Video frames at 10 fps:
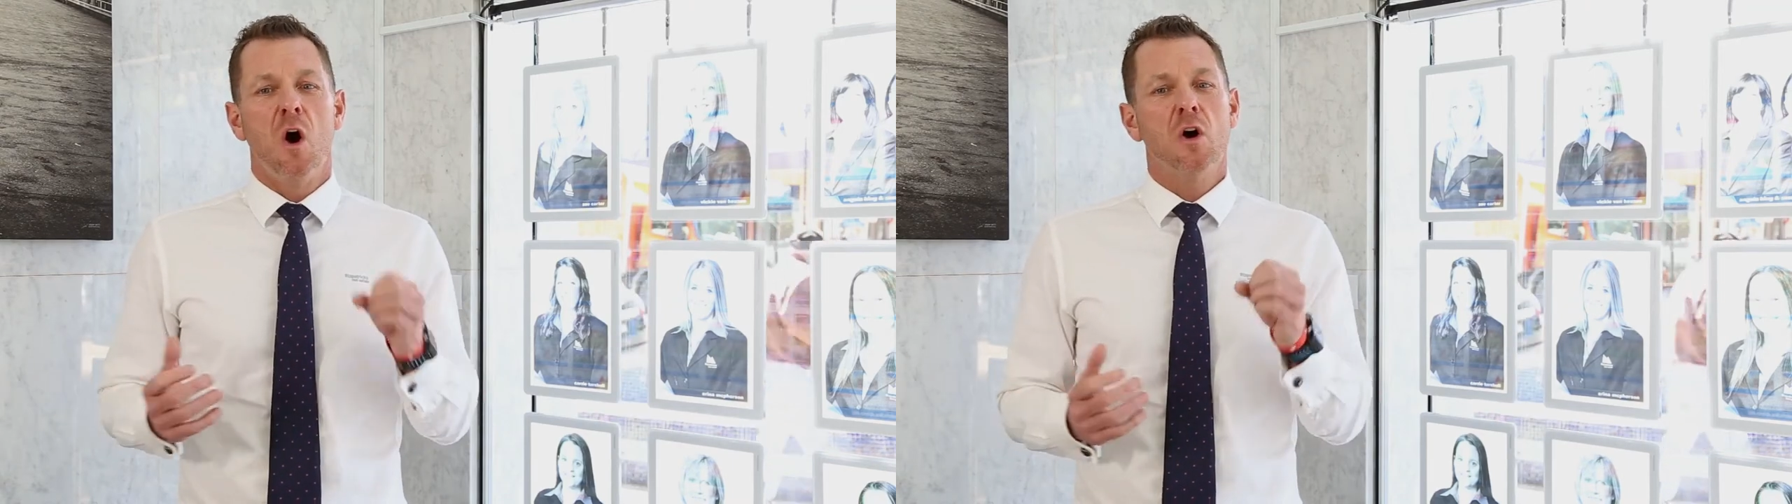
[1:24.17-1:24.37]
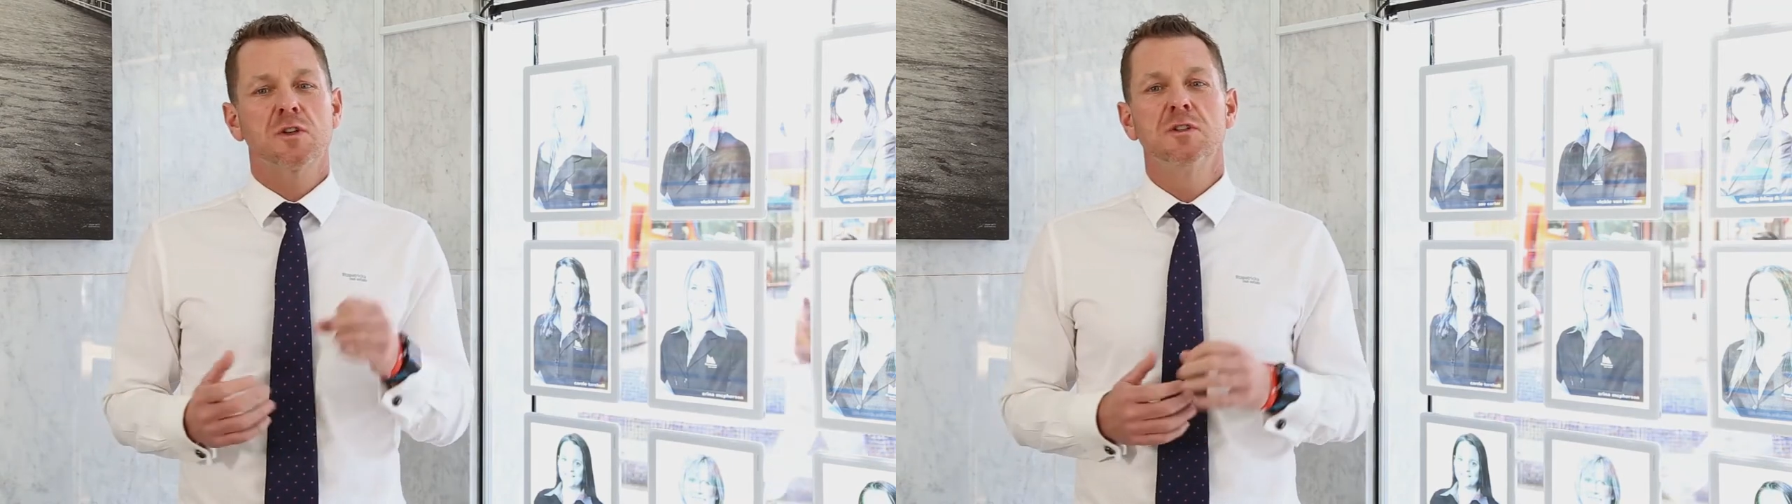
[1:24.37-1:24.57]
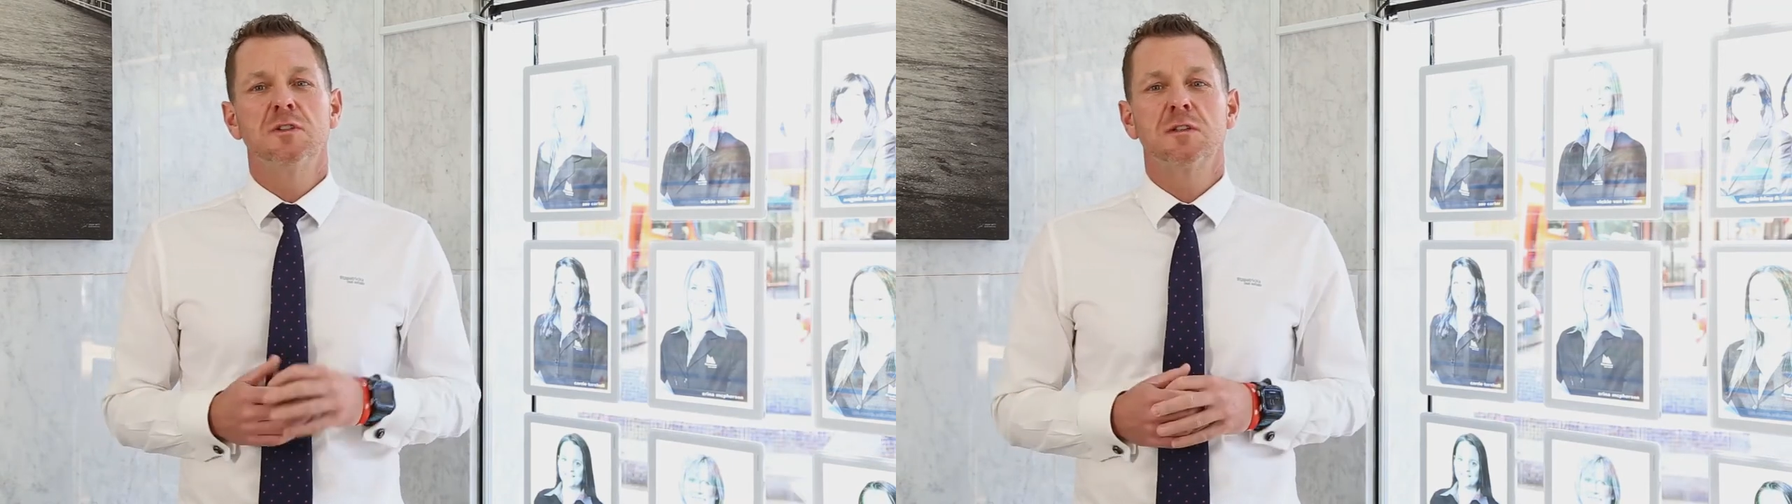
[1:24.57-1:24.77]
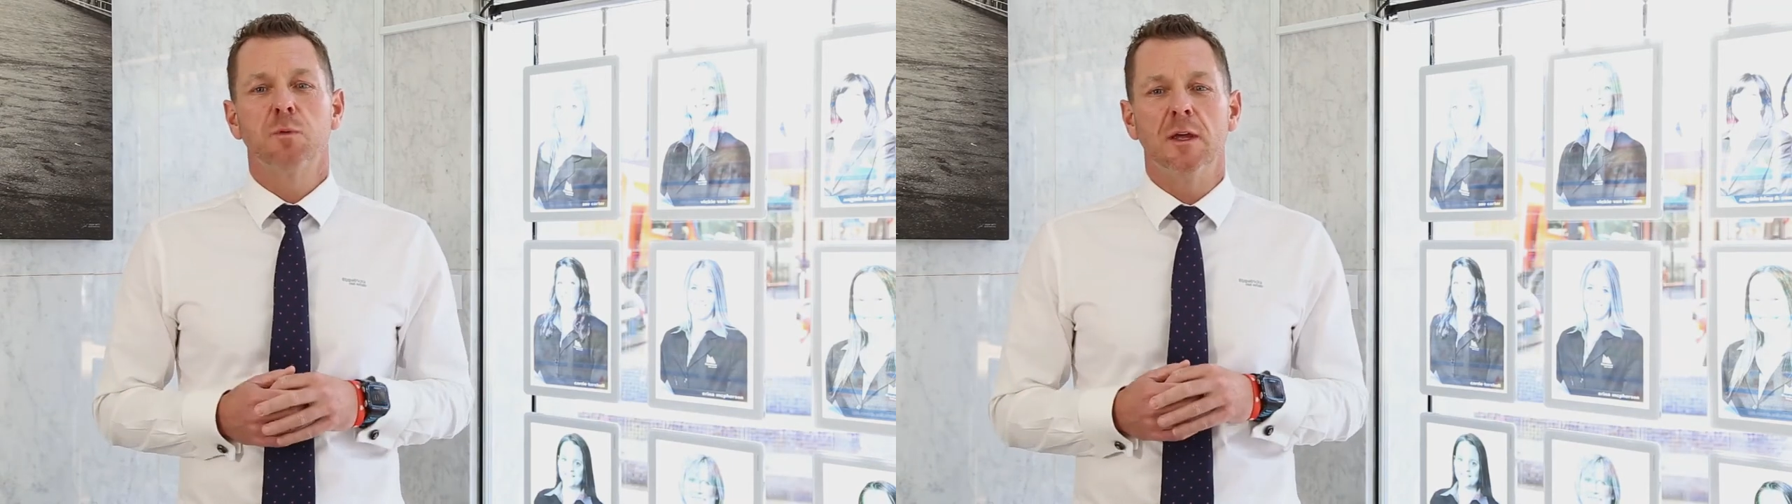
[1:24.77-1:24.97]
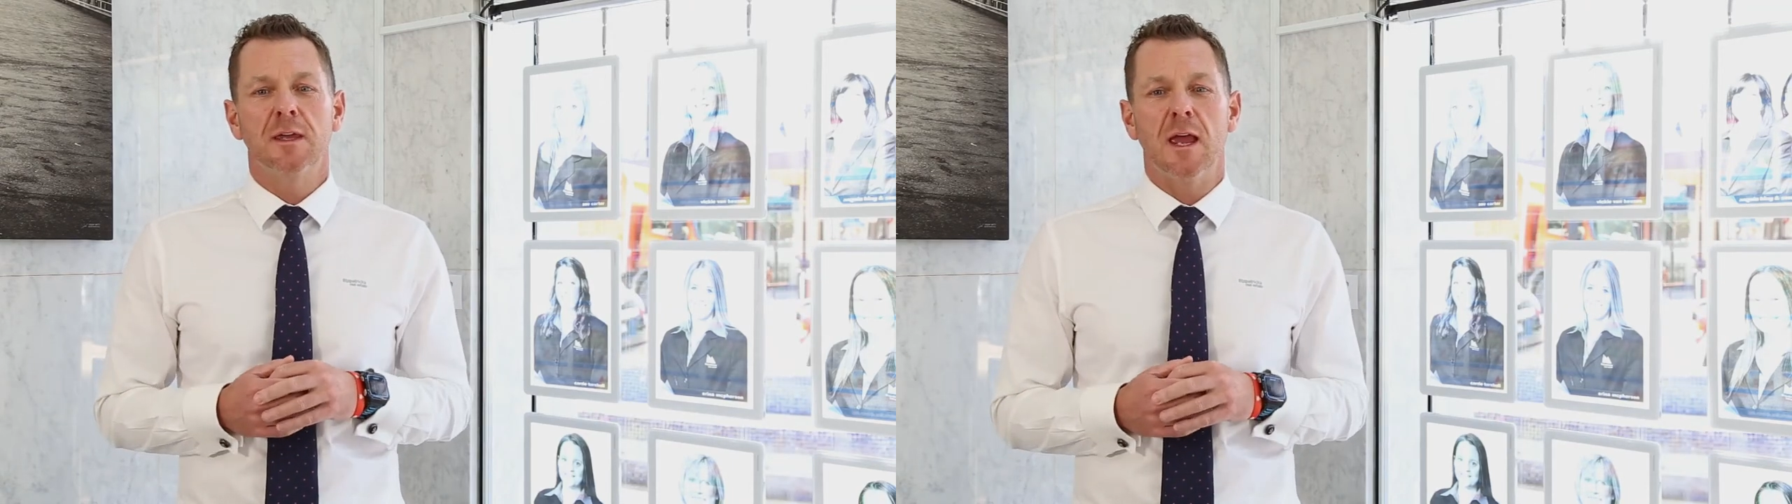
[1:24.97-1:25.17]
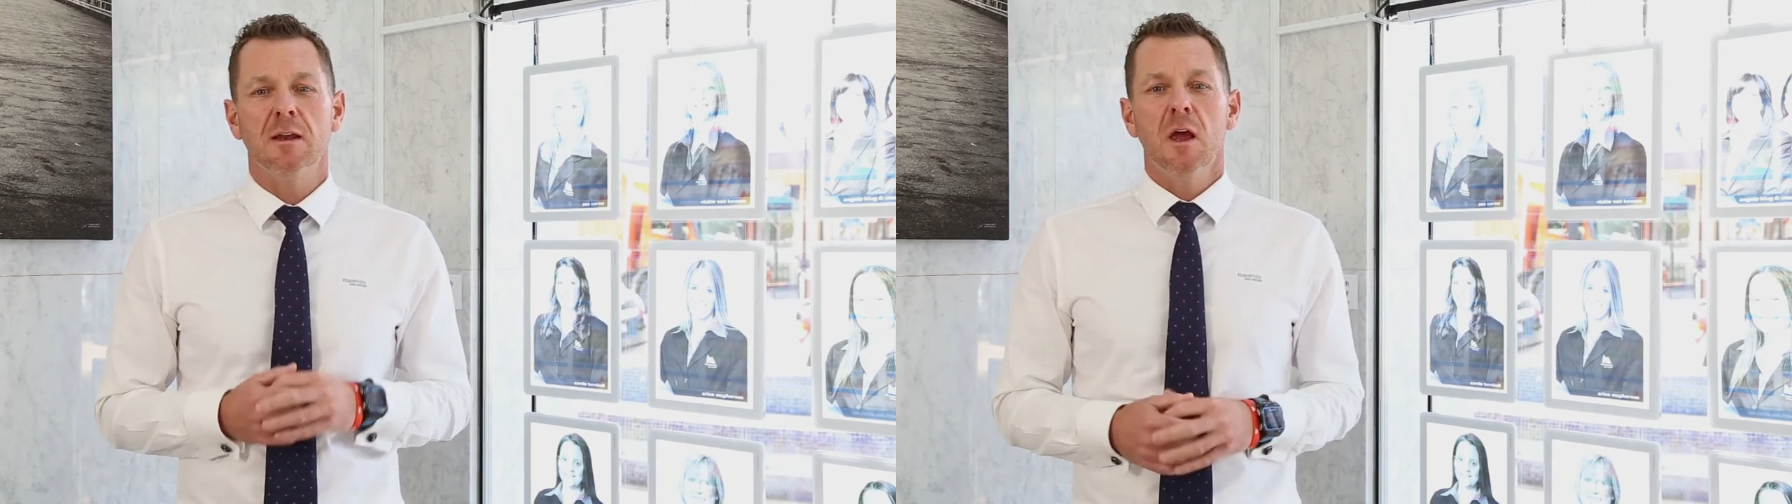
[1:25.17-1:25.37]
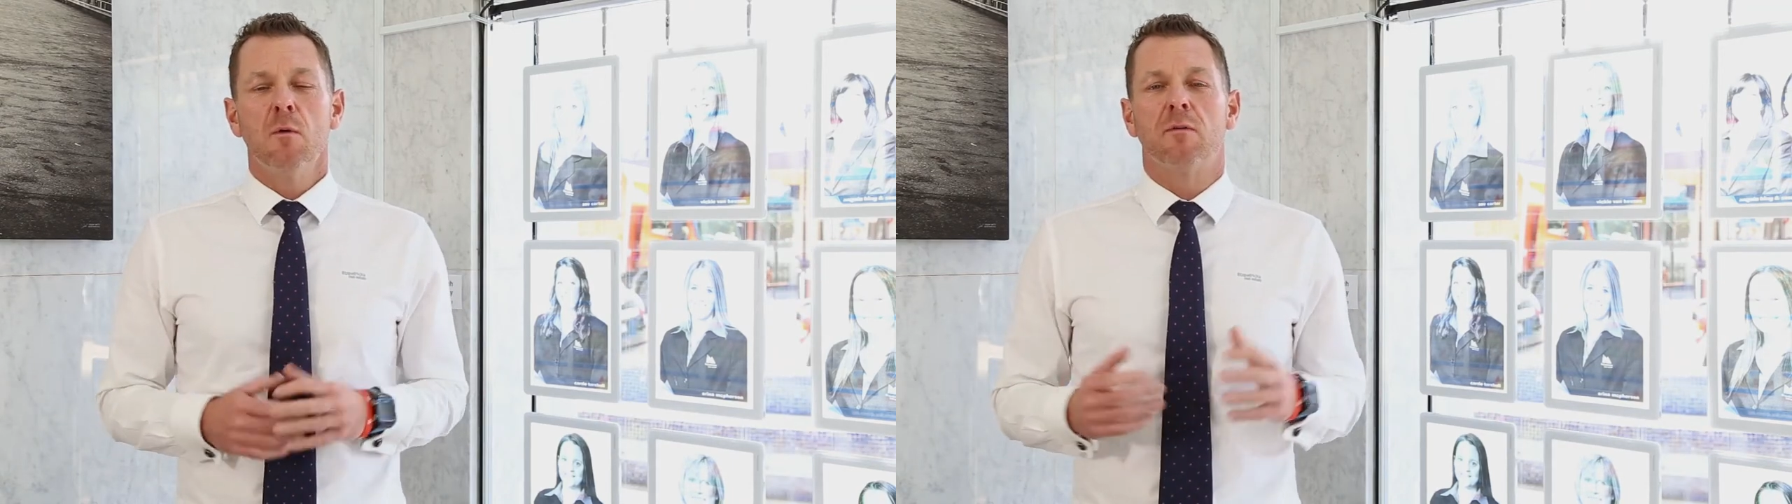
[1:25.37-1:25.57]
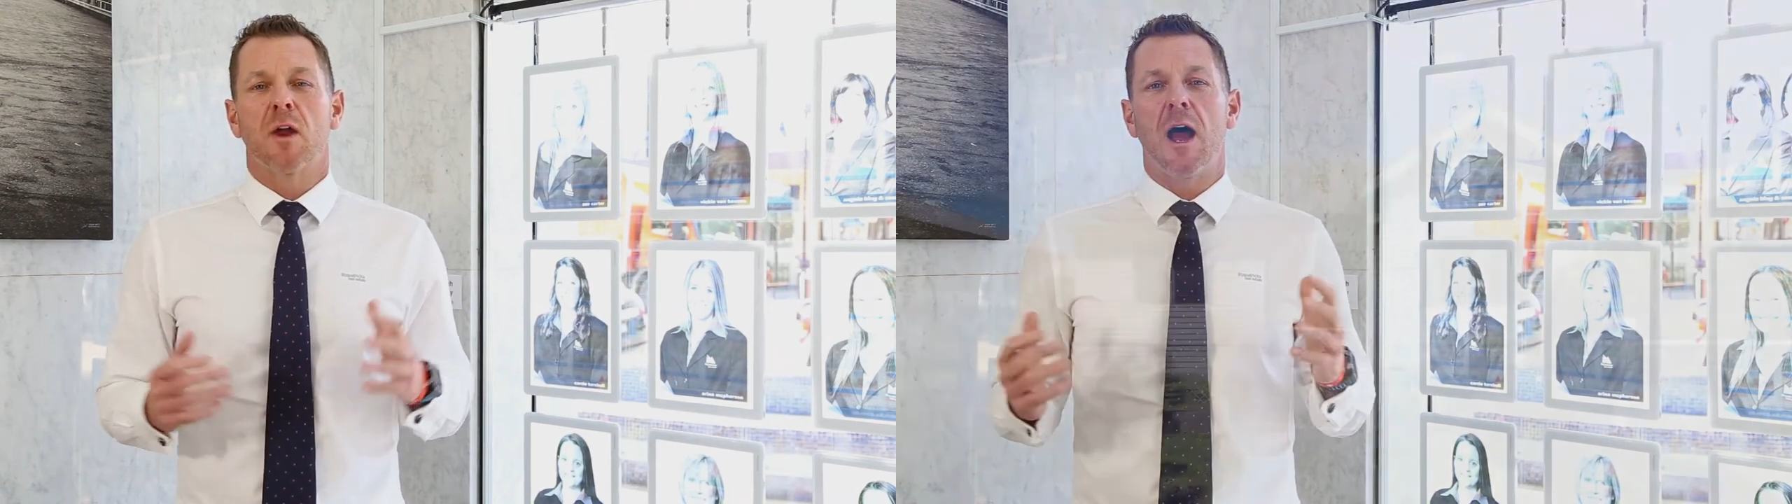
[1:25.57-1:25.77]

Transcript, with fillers: Auctions this weekend, we've got